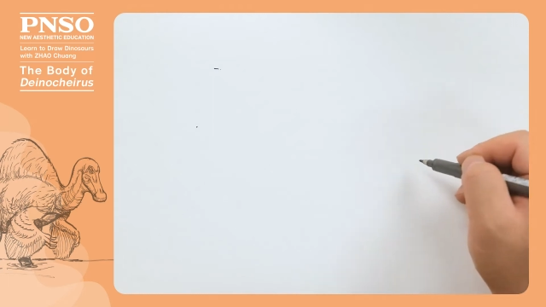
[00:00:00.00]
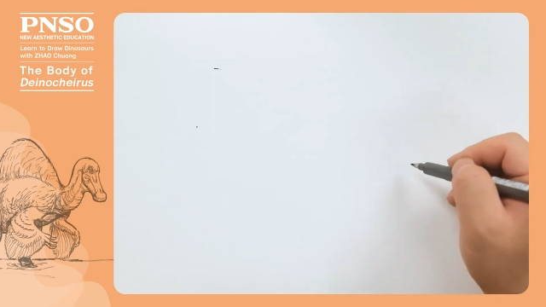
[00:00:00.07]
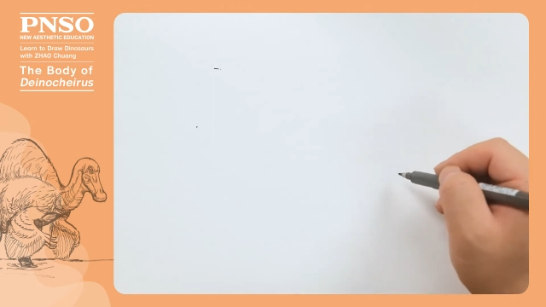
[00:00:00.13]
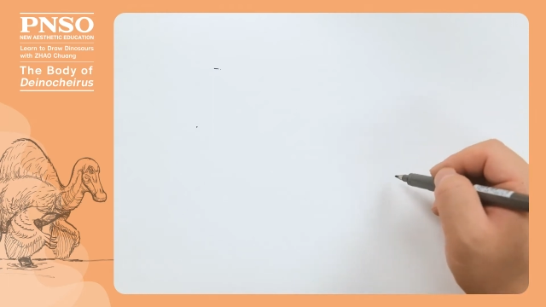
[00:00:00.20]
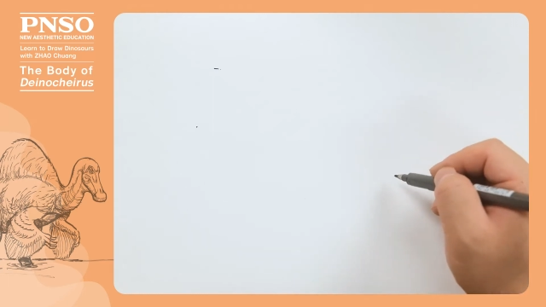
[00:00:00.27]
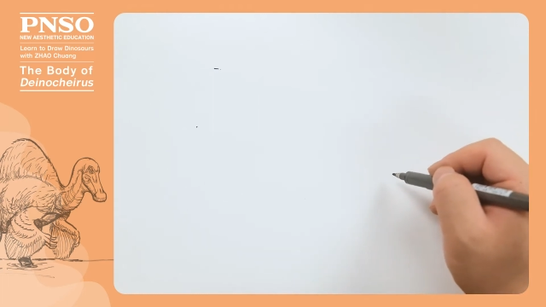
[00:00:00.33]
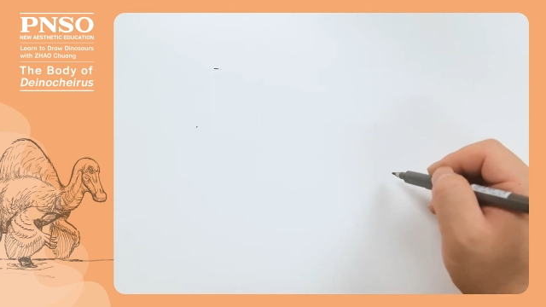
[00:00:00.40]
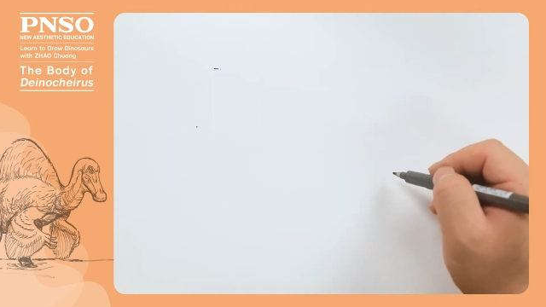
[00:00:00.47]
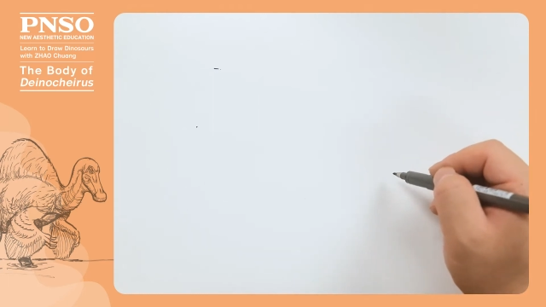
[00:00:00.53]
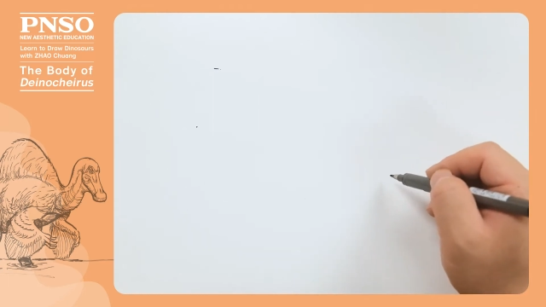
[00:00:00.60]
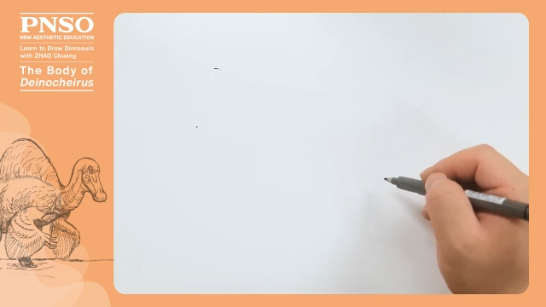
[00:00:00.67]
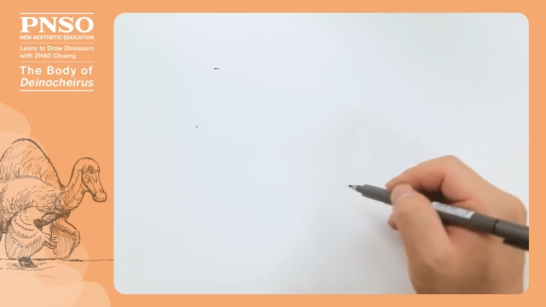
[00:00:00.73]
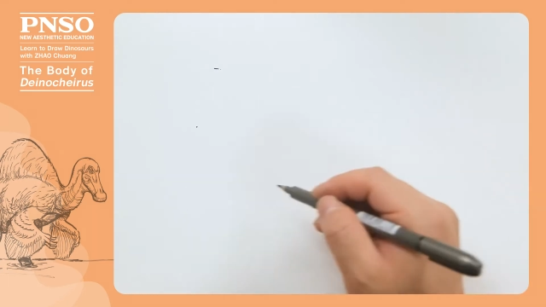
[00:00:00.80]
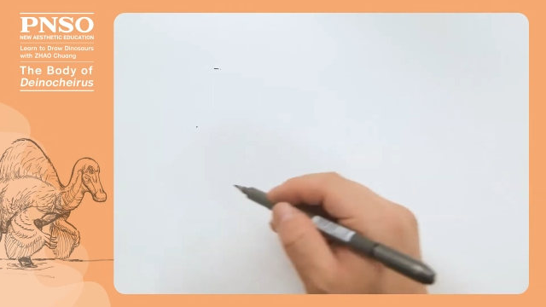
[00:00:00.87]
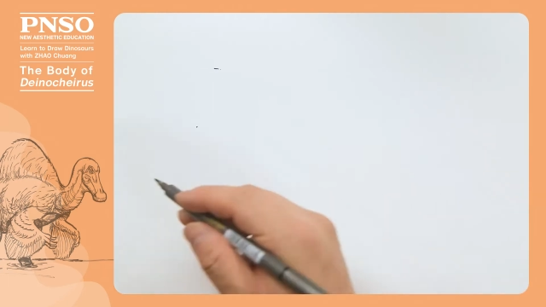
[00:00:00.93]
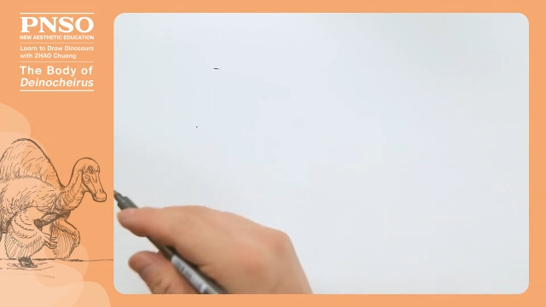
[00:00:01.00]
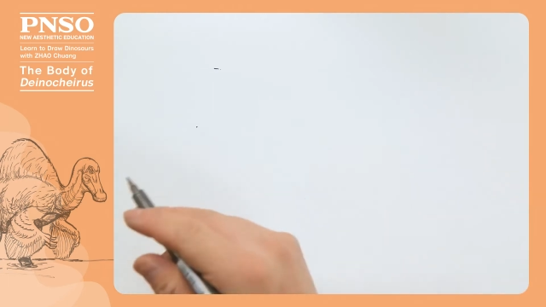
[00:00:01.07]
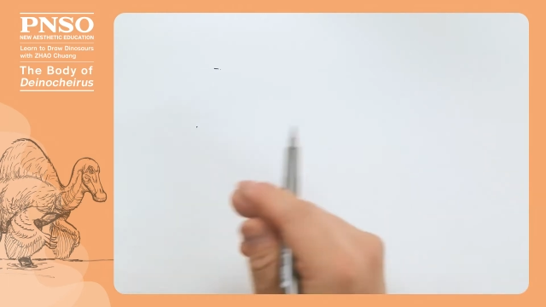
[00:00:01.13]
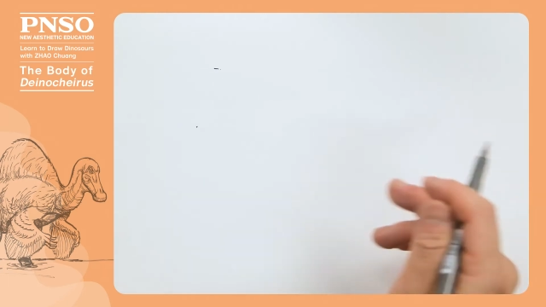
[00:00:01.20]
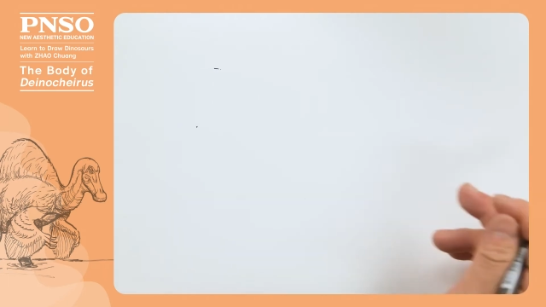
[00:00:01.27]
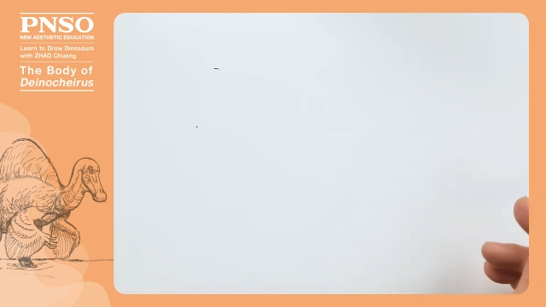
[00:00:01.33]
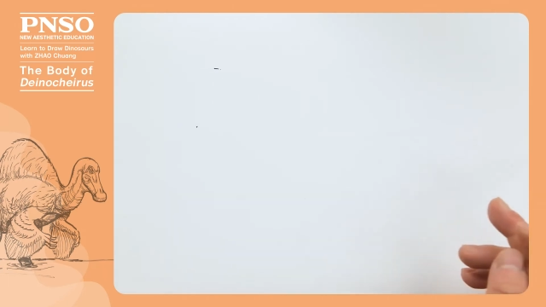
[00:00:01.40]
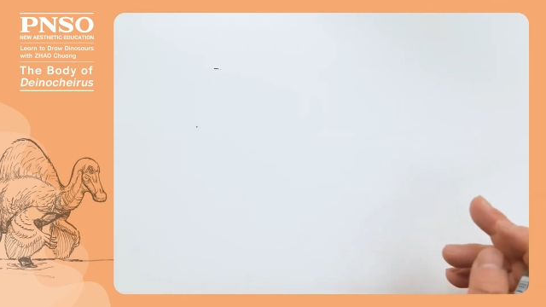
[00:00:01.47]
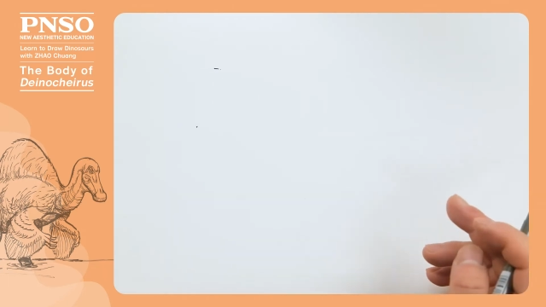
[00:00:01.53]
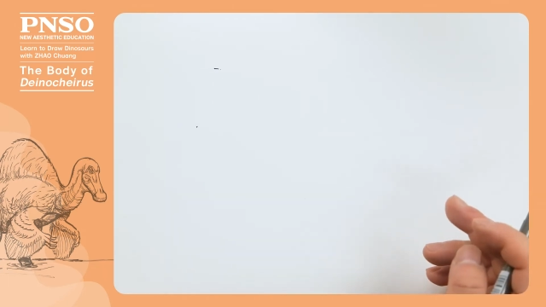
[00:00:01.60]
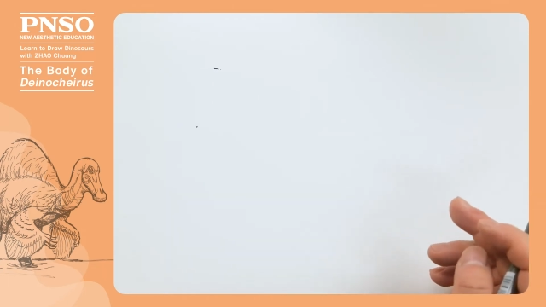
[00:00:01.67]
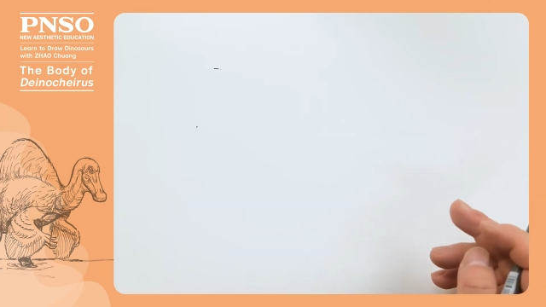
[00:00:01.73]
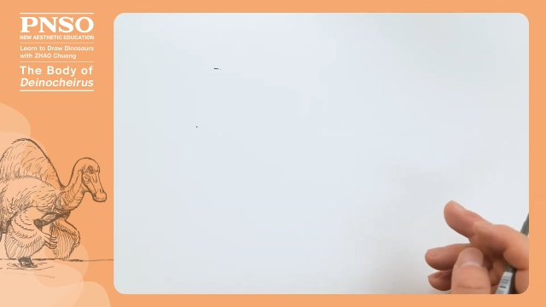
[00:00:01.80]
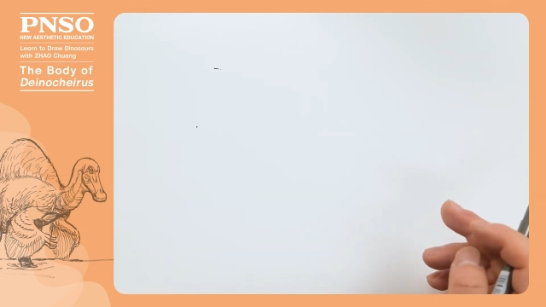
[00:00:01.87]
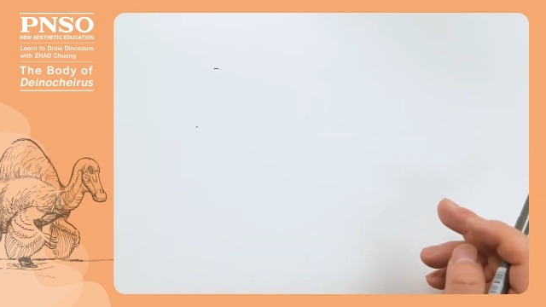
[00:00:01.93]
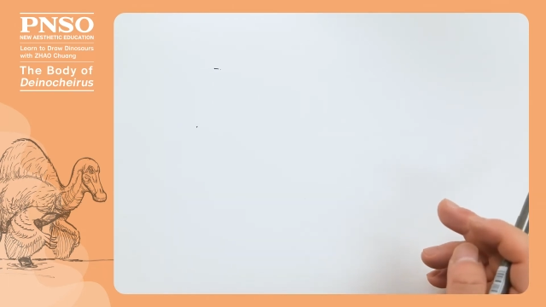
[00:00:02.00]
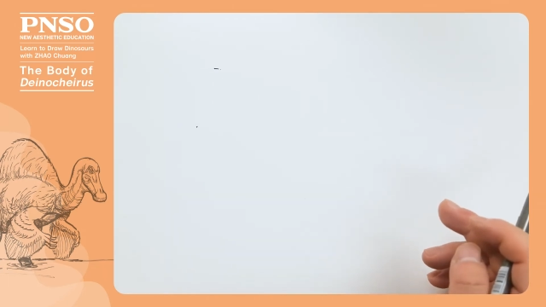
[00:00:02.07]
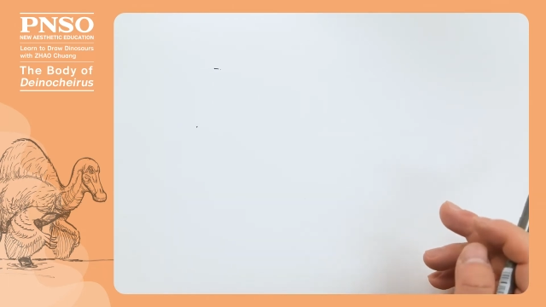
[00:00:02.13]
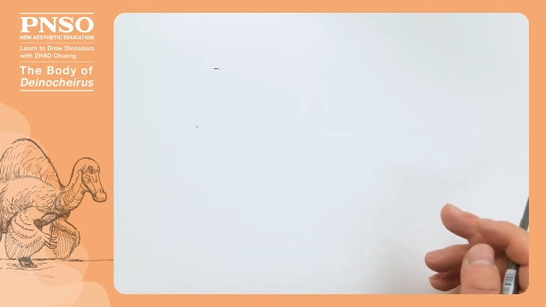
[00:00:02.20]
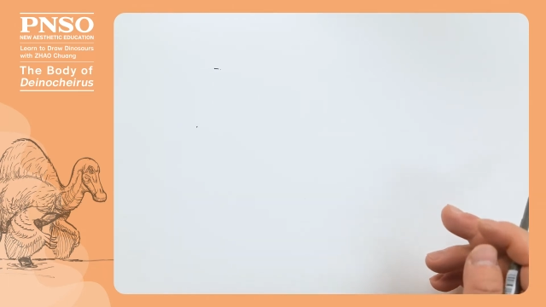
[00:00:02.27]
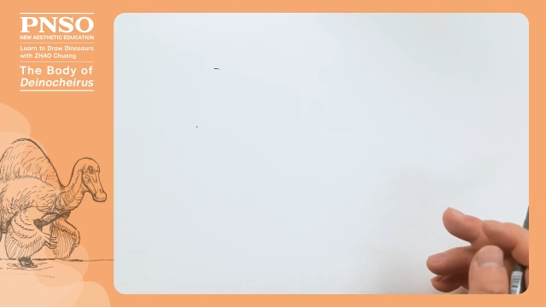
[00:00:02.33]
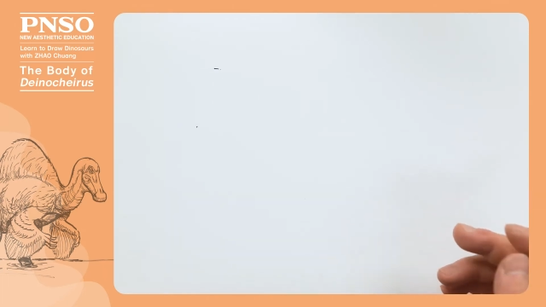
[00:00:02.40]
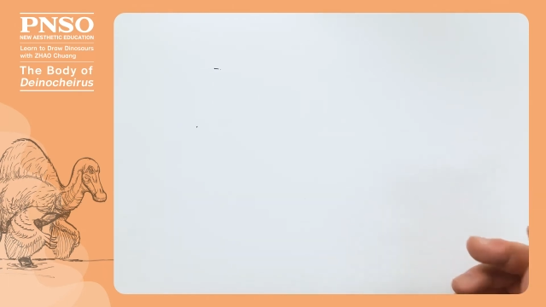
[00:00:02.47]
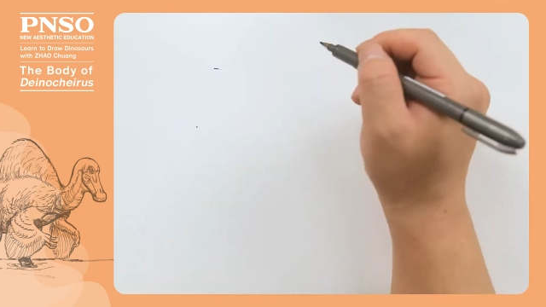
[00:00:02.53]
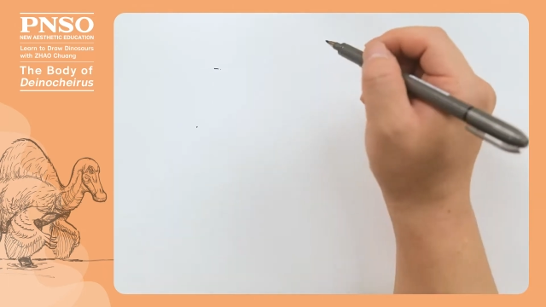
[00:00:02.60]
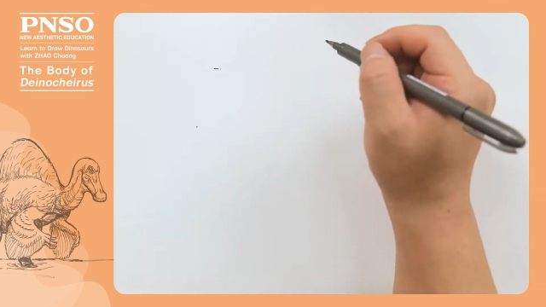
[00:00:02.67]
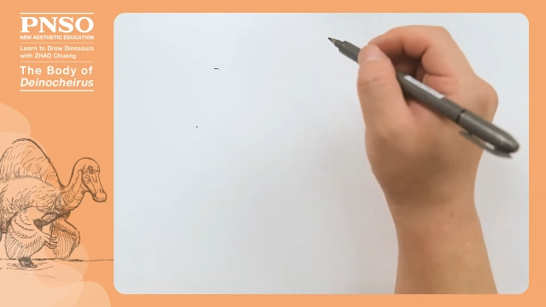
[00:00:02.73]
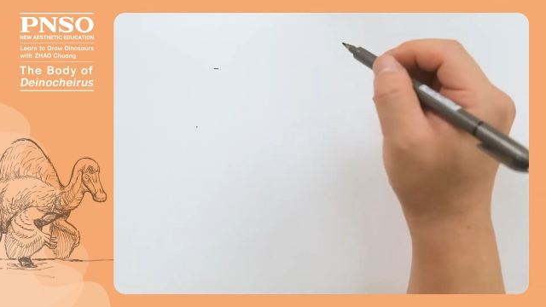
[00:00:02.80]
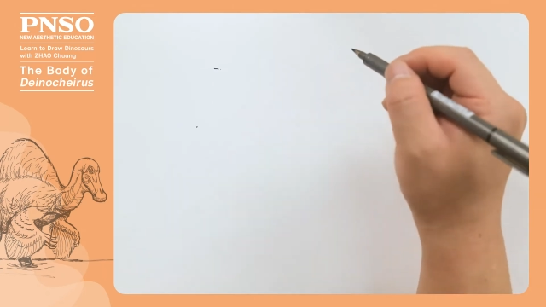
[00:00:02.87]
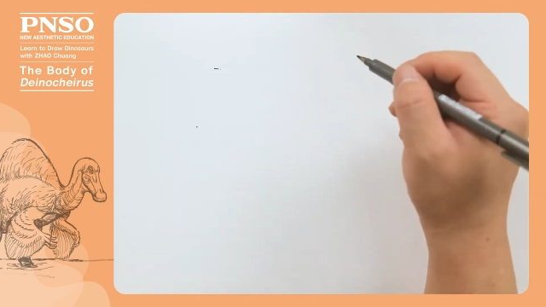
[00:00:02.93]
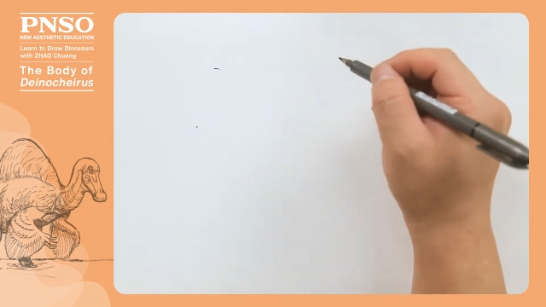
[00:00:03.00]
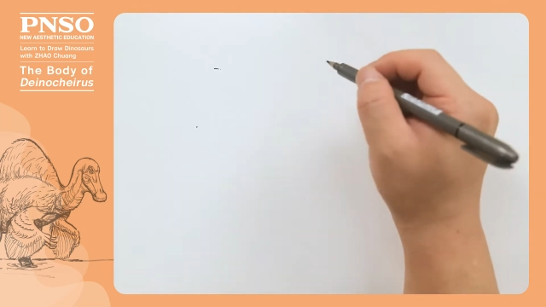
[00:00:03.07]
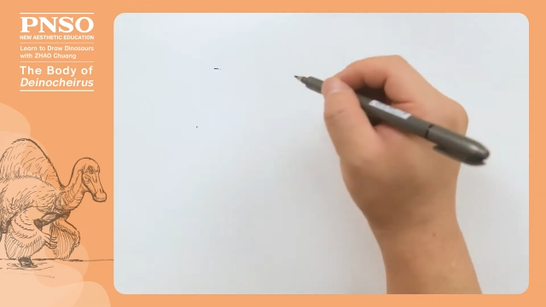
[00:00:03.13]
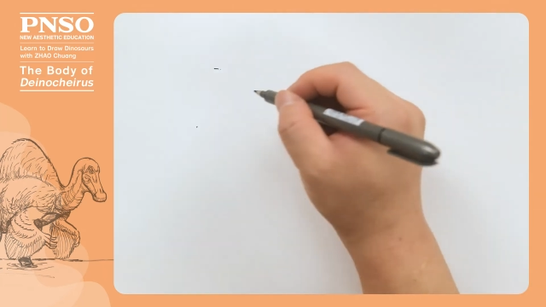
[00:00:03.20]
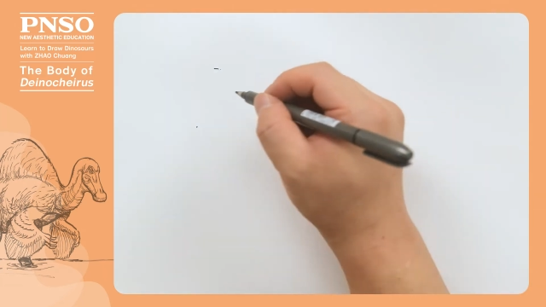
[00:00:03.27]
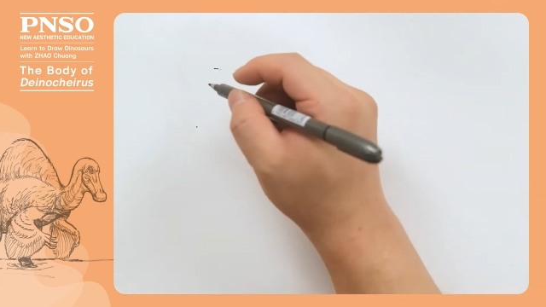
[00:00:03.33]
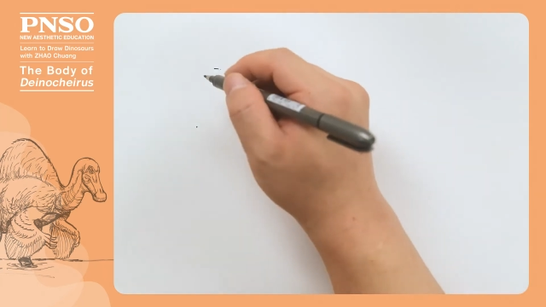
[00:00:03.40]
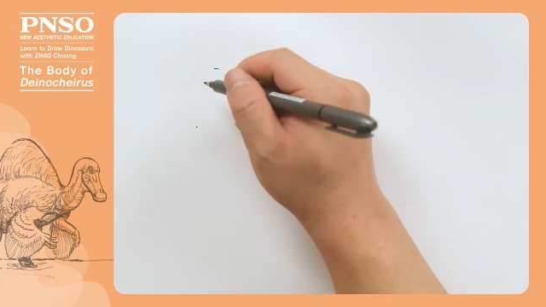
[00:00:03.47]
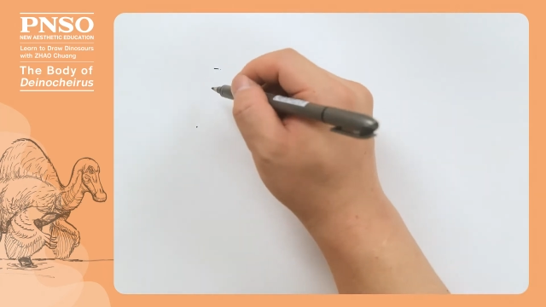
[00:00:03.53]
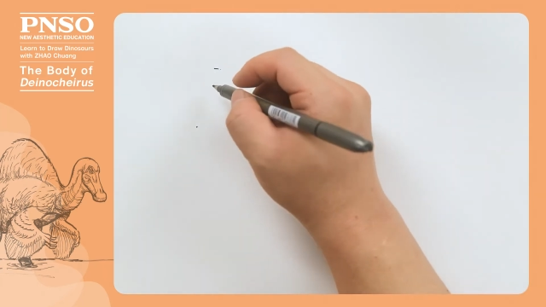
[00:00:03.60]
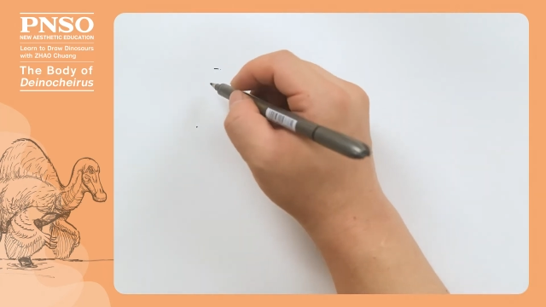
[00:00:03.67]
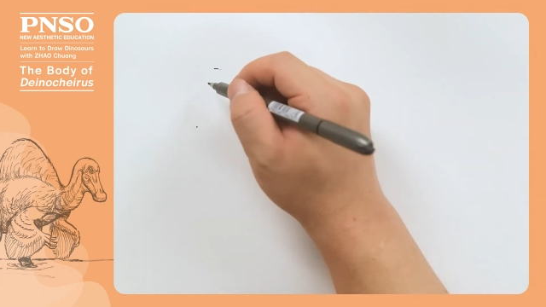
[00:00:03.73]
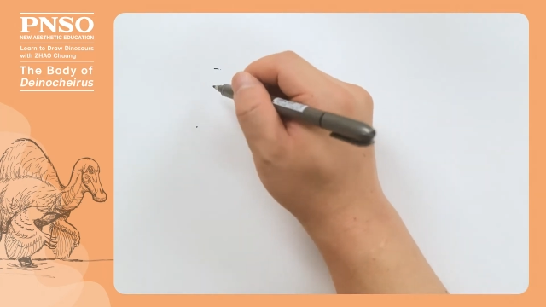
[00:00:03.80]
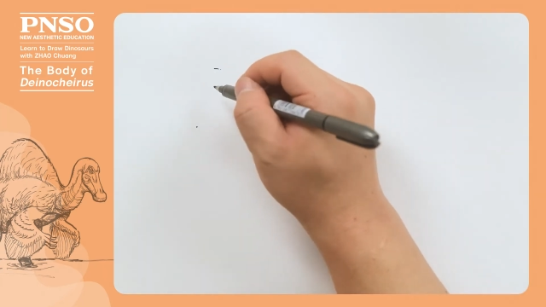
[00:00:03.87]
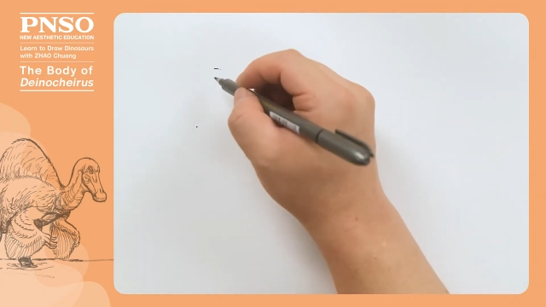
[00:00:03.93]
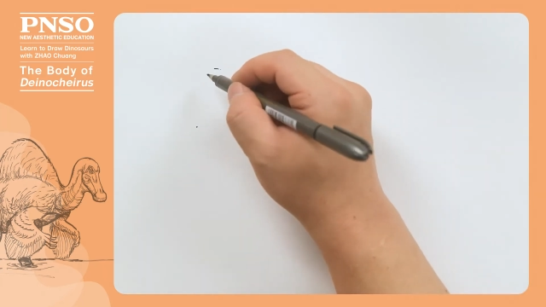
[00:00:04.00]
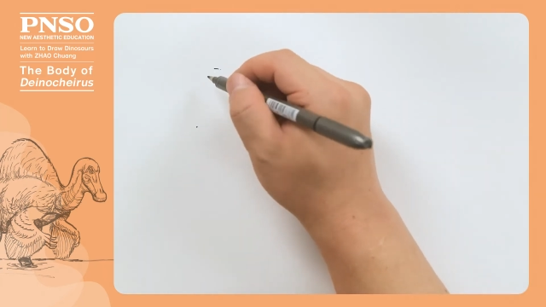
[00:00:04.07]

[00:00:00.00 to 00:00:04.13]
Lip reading: [unreadable: no face in view]